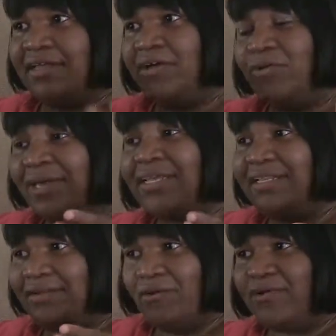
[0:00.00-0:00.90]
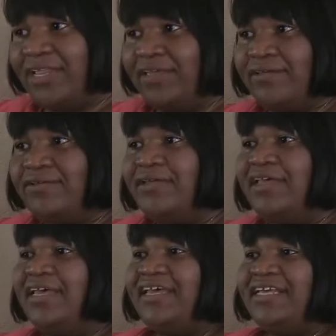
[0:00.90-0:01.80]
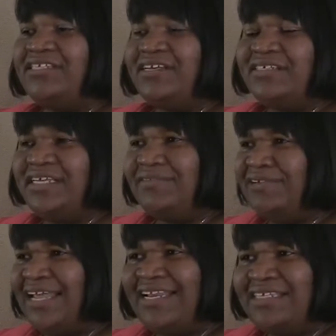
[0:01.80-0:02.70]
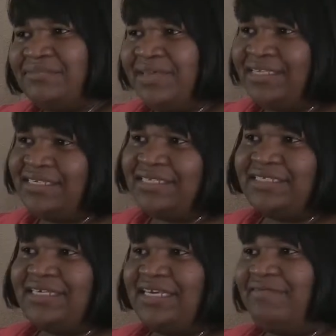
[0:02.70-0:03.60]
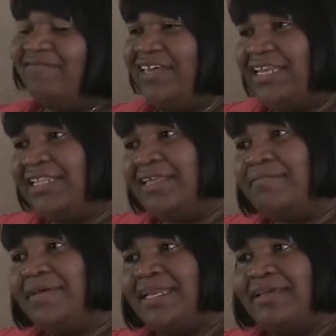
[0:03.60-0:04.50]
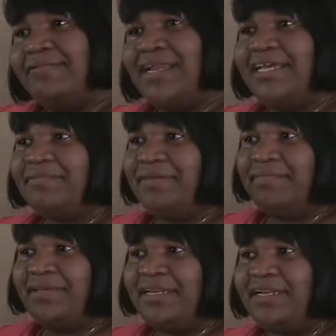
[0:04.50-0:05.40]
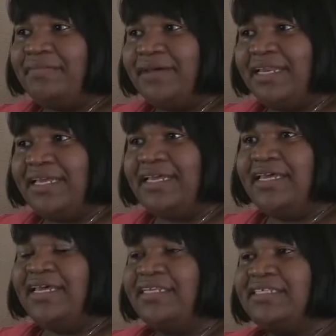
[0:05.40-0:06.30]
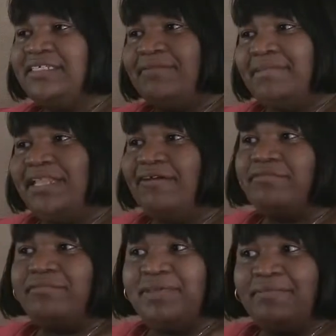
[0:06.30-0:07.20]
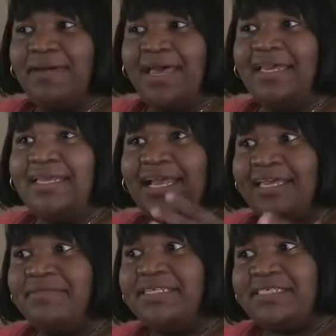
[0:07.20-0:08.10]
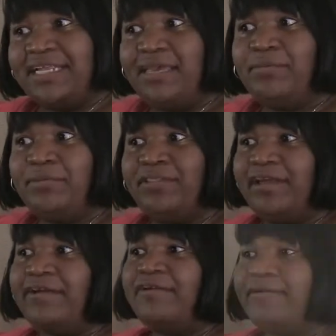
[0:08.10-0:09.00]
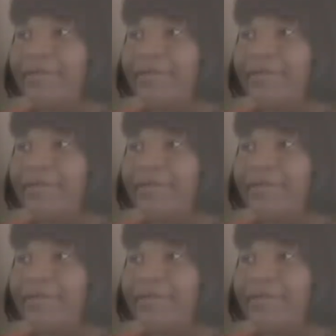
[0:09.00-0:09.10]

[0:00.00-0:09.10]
a quick ordeal. And so I said, well, that doesn't make sense to keep feeding them money when I could be putting the money into something that would be mine and I could be stable there.